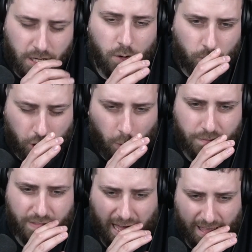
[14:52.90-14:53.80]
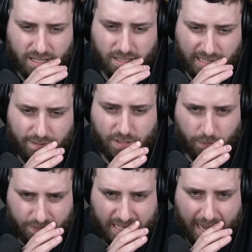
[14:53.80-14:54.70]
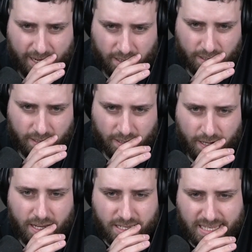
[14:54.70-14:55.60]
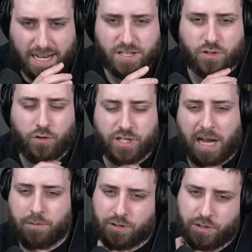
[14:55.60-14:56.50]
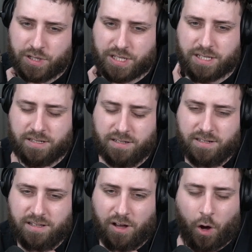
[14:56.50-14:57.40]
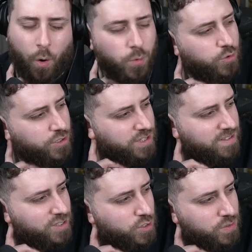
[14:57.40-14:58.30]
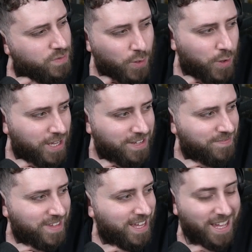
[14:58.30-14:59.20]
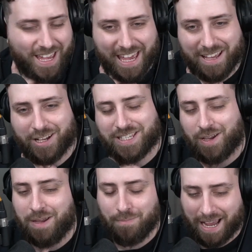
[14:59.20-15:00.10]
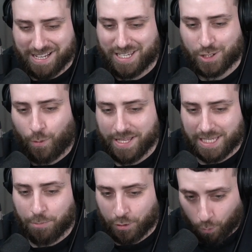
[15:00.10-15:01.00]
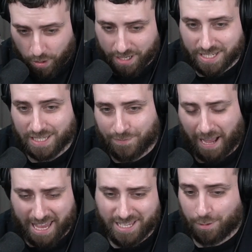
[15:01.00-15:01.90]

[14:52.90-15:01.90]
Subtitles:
We'll go with that. Leaves him with 10. Center Scorch out does 130. because it minus is 20, but the weakness is fire, so